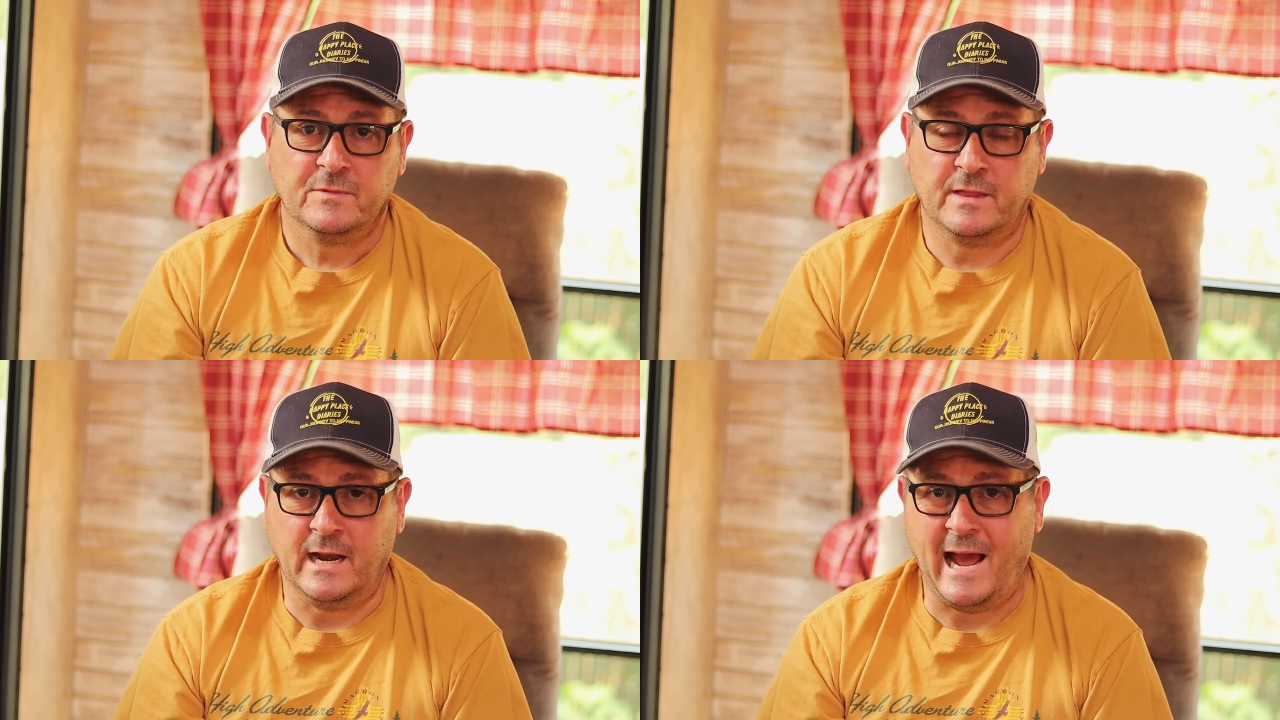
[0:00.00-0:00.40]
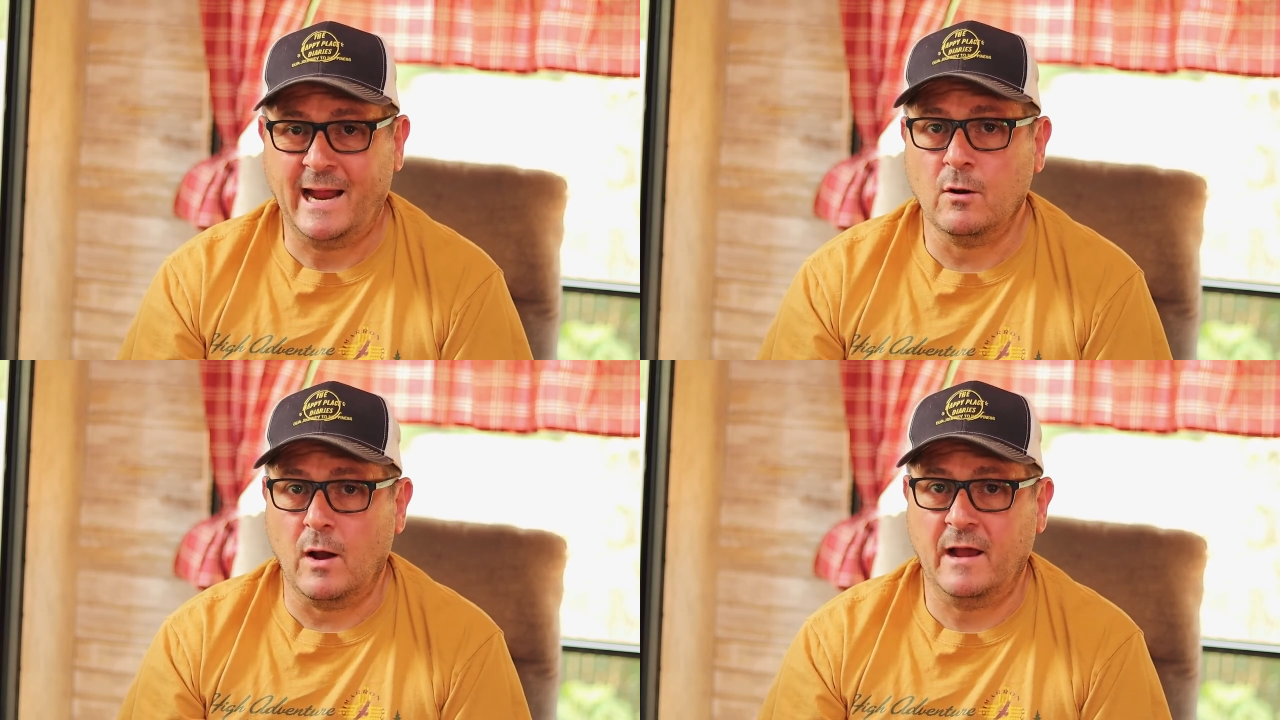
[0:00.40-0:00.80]
that
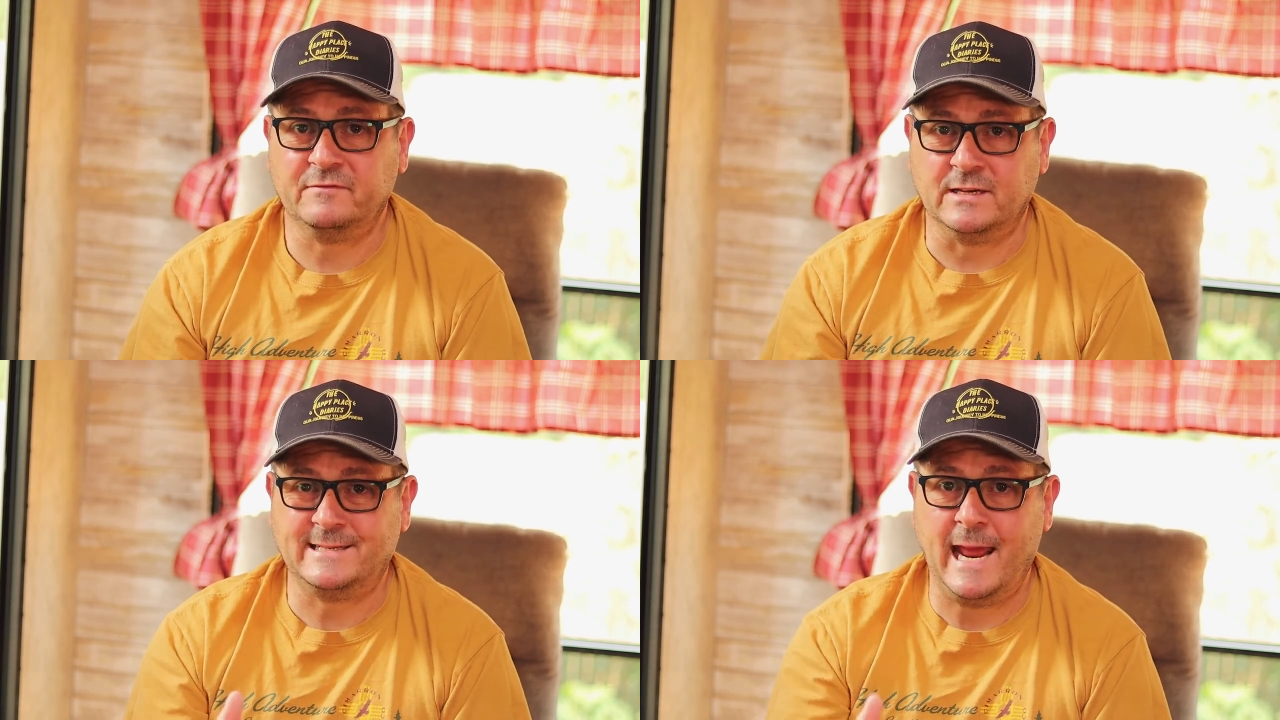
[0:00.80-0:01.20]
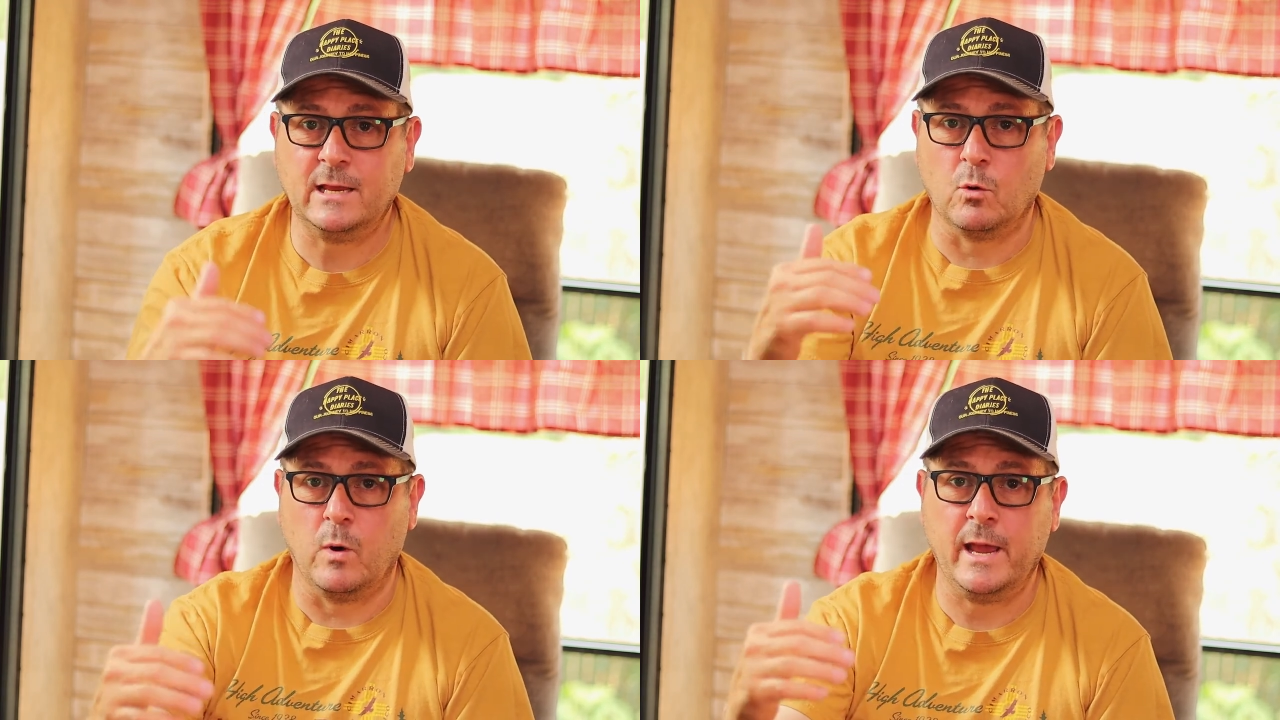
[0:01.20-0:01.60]
I don't have to
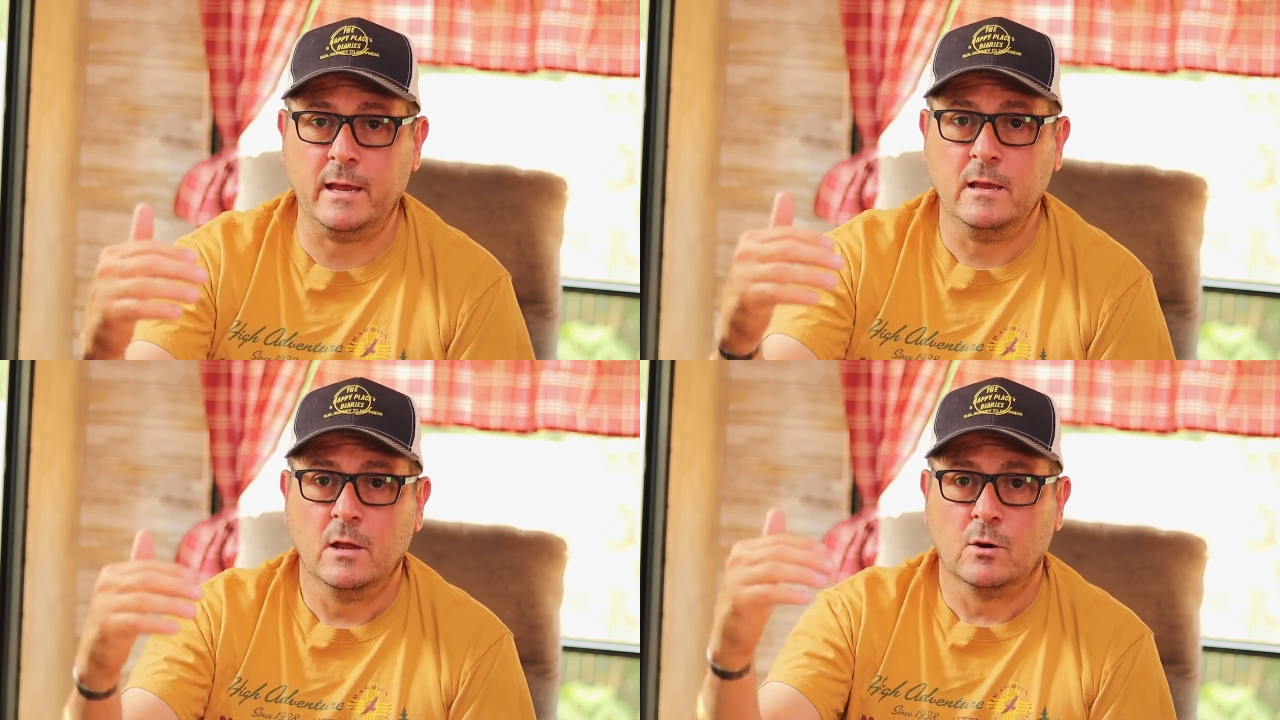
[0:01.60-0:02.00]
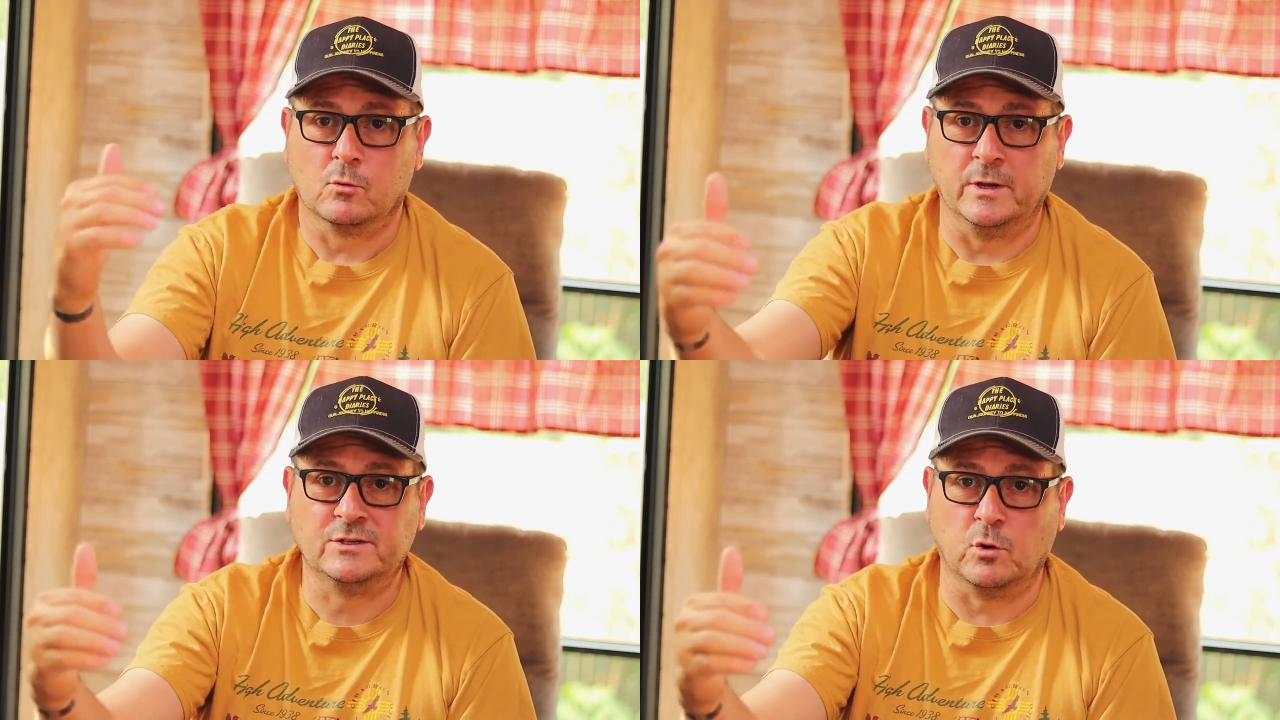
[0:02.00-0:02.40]
take away
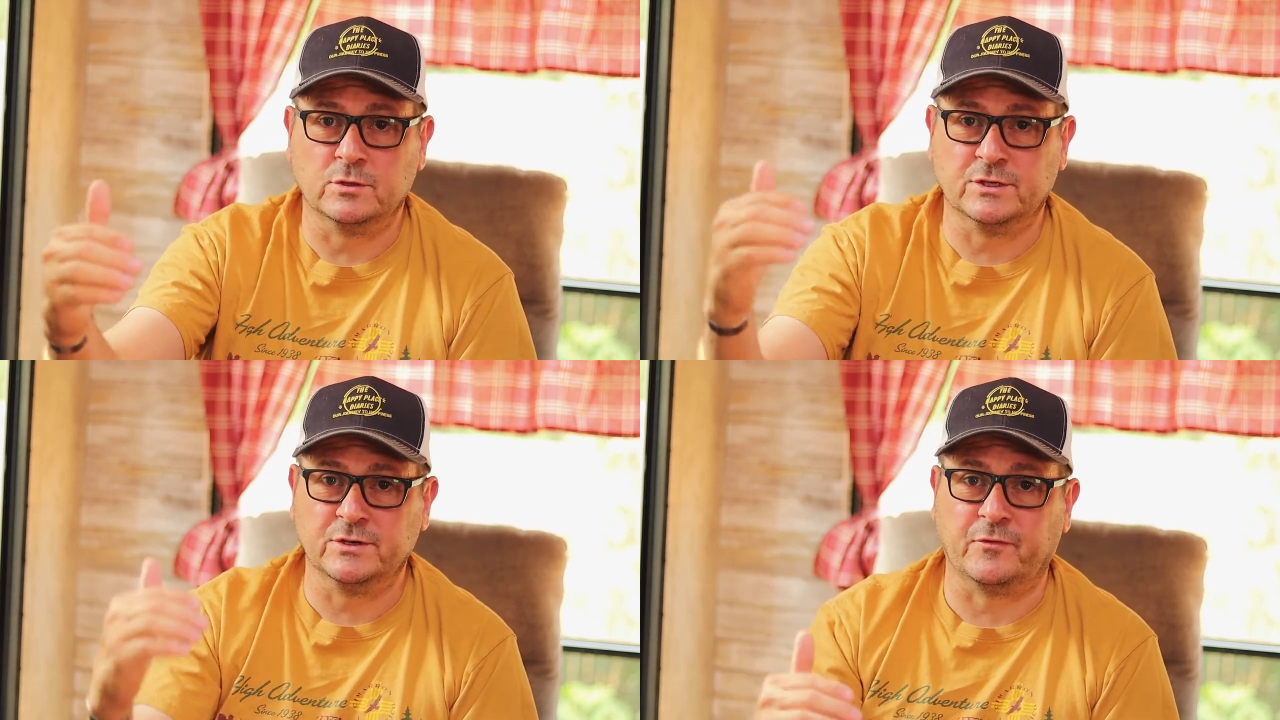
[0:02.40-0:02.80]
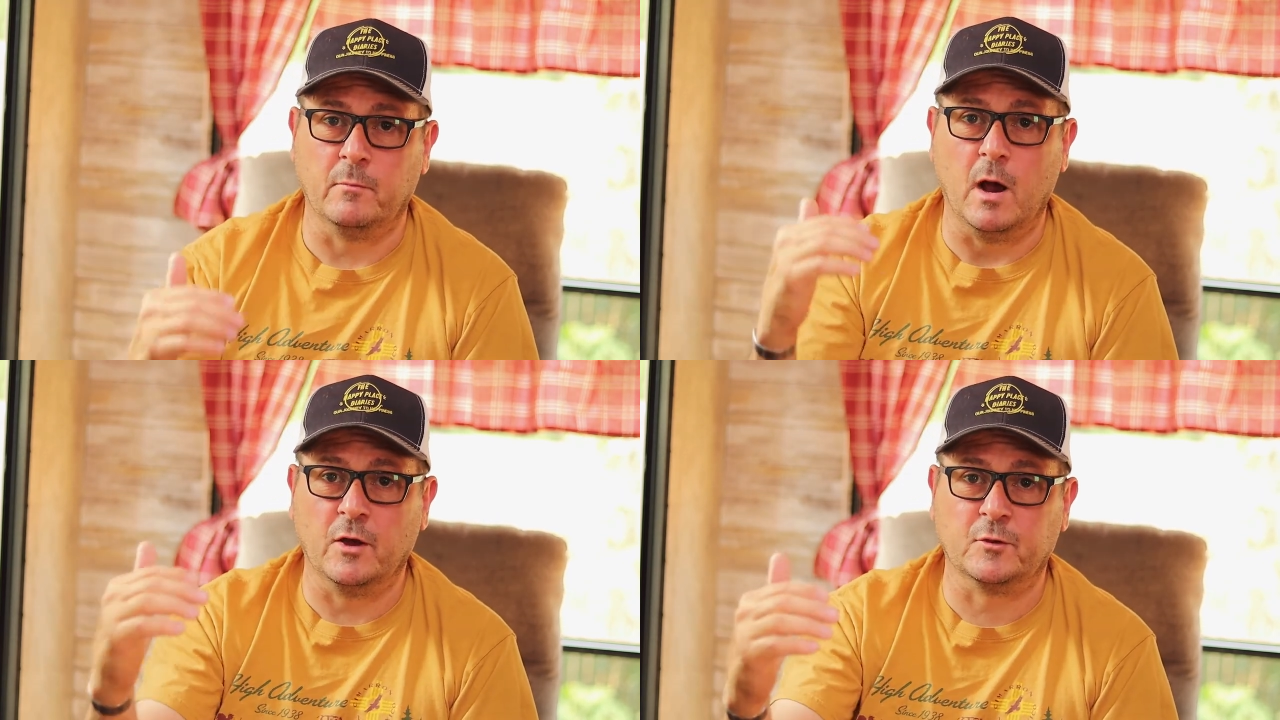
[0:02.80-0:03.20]
resources
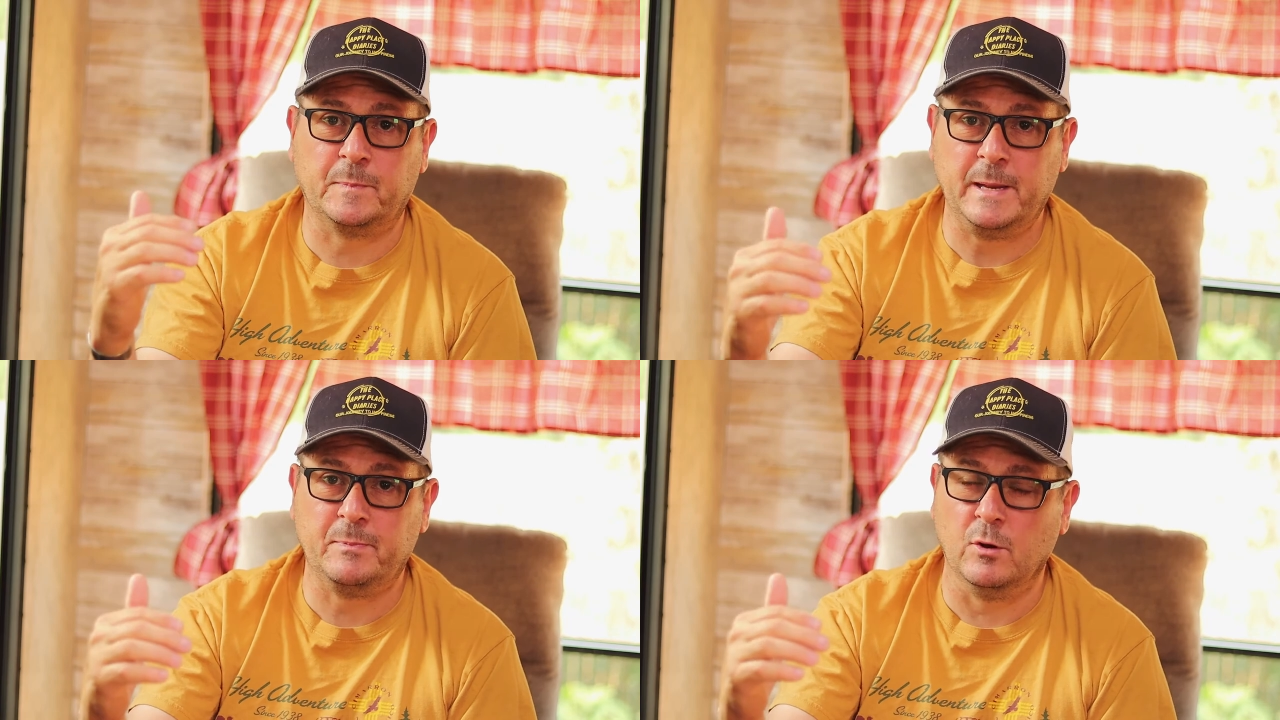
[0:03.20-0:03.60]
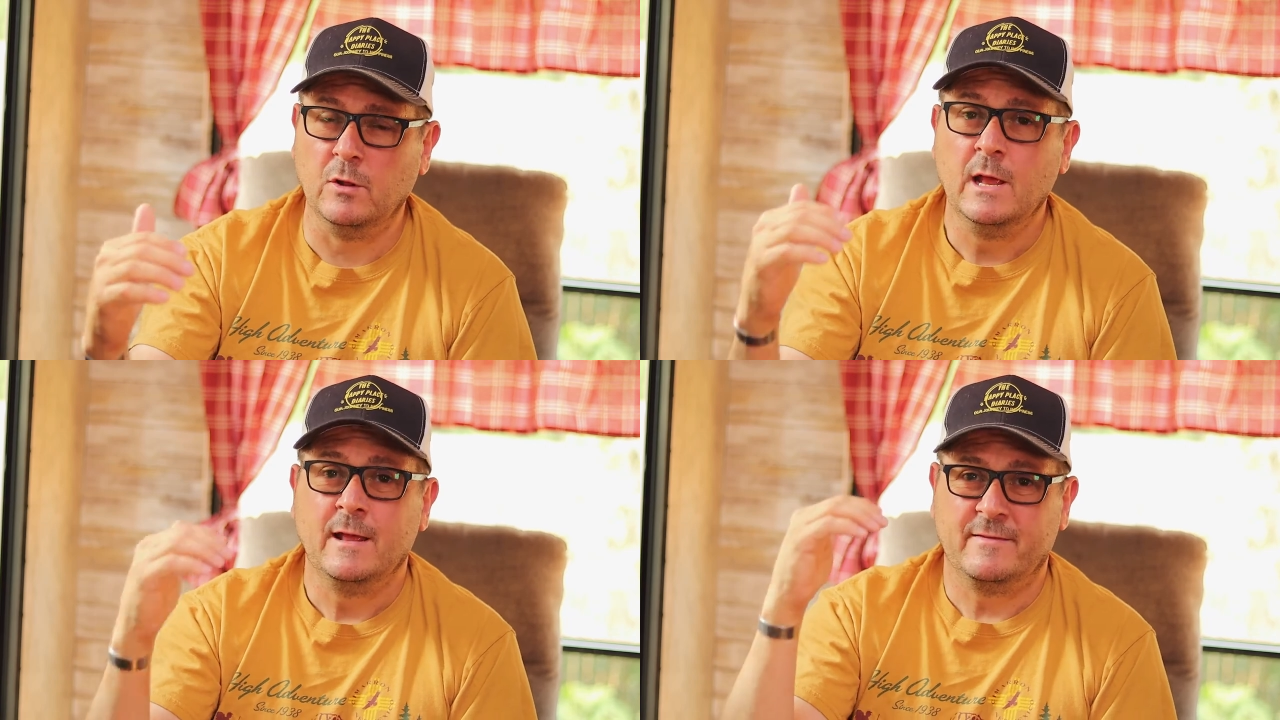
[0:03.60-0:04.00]
from other people